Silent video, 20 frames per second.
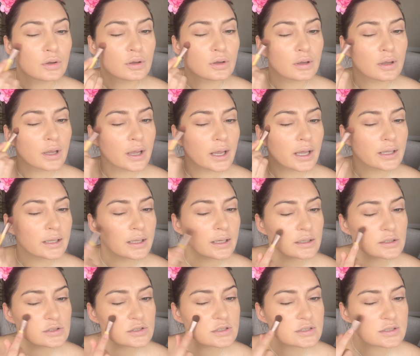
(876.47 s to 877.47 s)
and
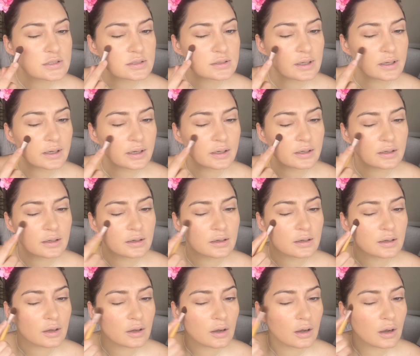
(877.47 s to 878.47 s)
then just kind of
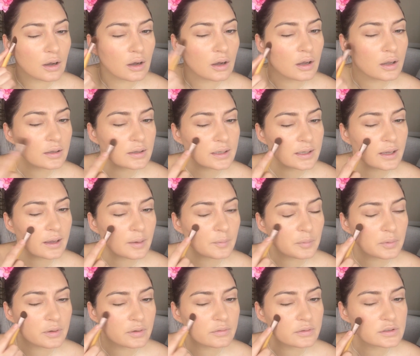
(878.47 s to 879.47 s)
on the
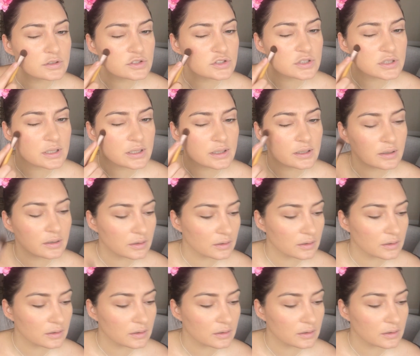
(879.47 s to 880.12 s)
apple of the cheek,